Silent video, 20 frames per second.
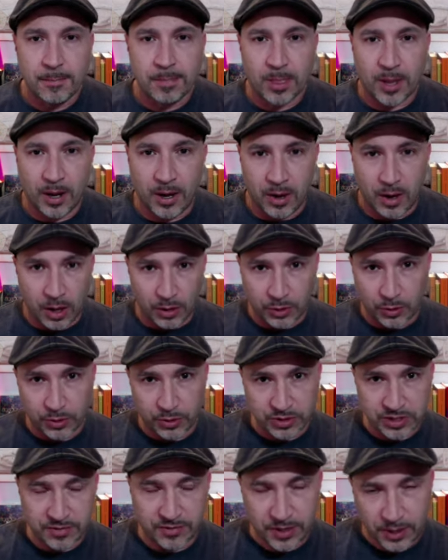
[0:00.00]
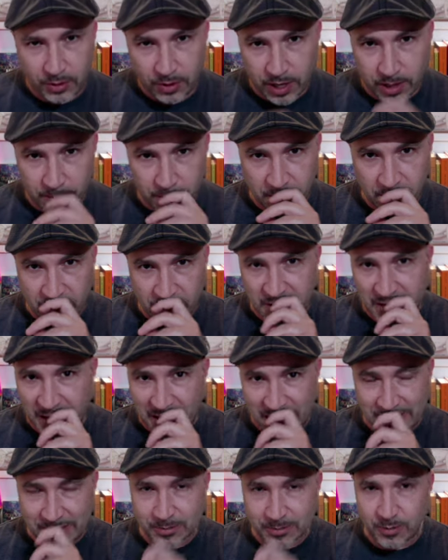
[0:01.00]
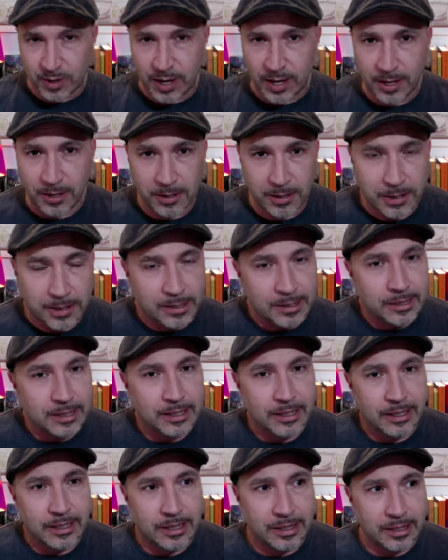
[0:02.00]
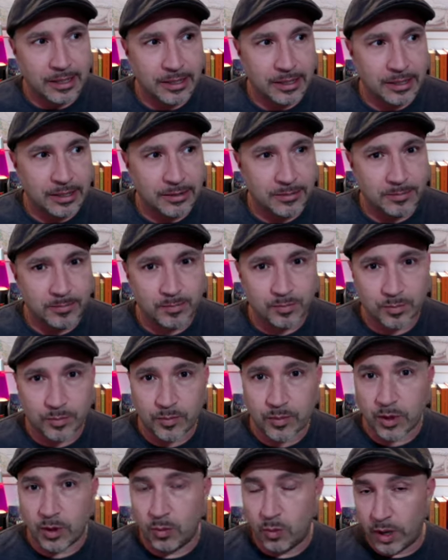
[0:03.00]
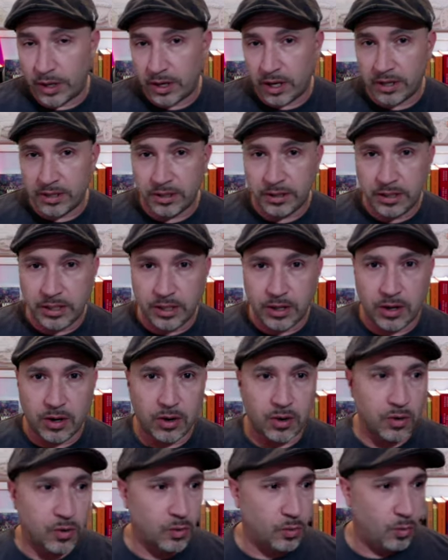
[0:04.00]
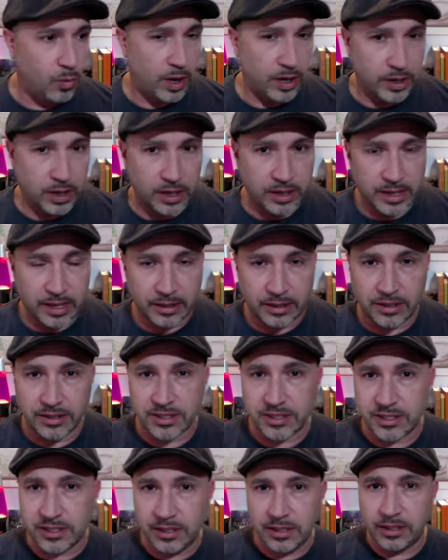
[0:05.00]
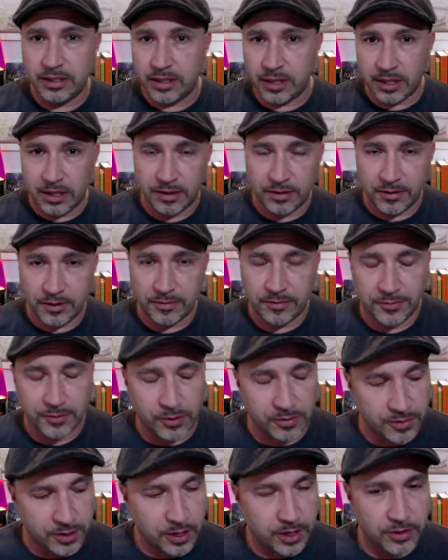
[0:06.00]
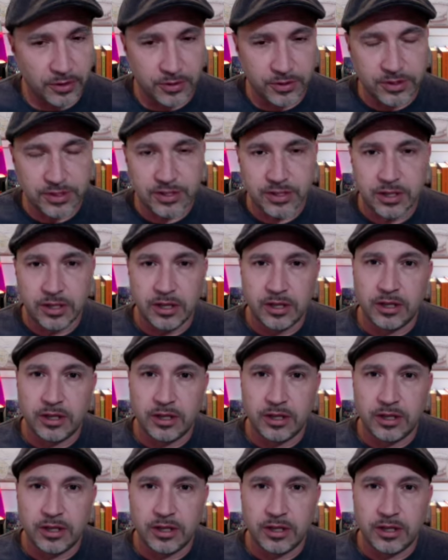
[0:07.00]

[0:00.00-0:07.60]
uh, although there's a video coming out on that as well um, one on NIO, one on NLC, uh, a few of the others,